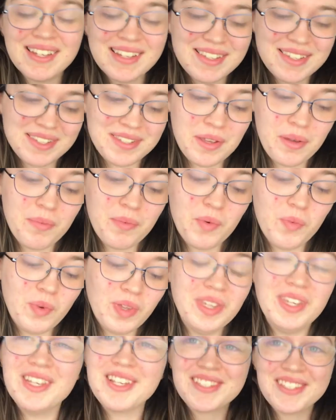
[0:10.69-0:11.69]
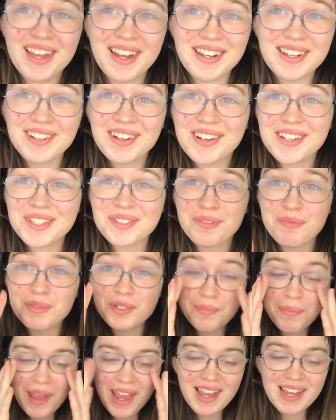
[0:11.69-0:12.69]
some really exciting dolls from
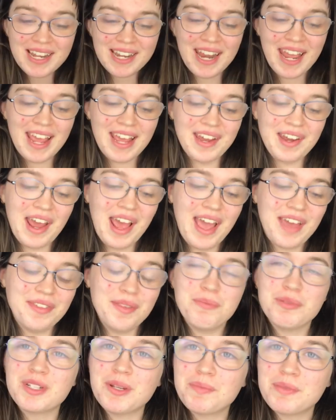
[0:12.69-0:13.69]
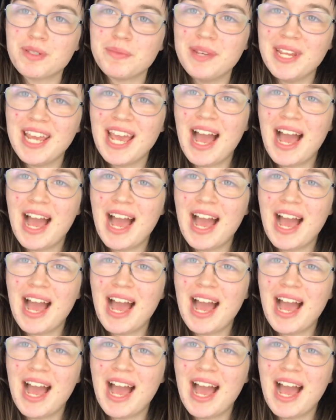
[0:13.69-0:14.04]
Japan and I had them shipped to me.